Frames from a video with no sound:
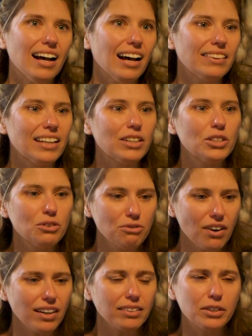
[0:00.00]
And then you
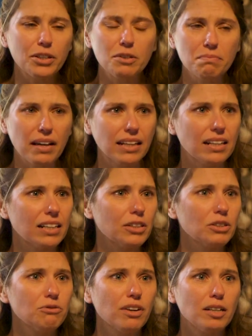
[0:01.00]
find the humanity.
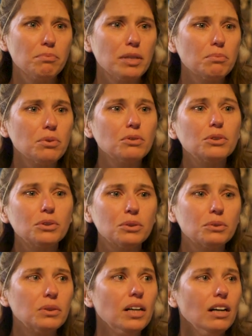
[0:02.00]
You find people
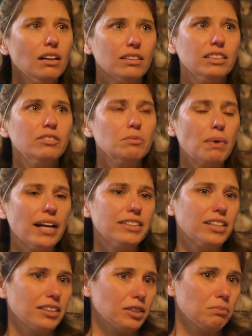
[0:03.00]
who are living
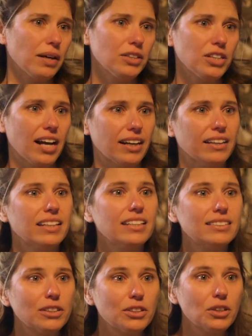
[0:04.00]
paycheck to paycheck and they
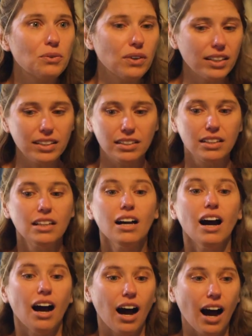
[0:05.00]
say, you know what?
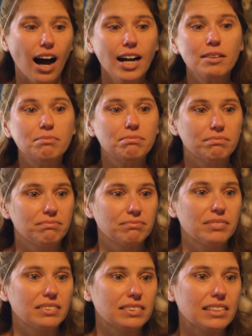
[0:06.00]
I'm
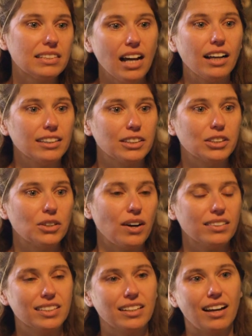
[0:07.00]
not gonna go
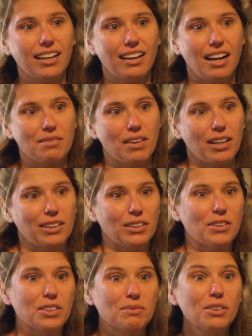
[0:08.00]
out tonight. I'm not gonna
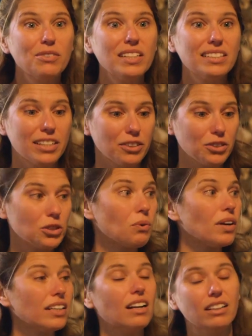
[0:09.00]
go to the movies. Here's
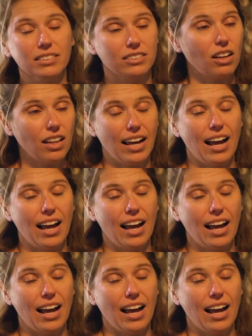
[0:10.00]
$20 is all I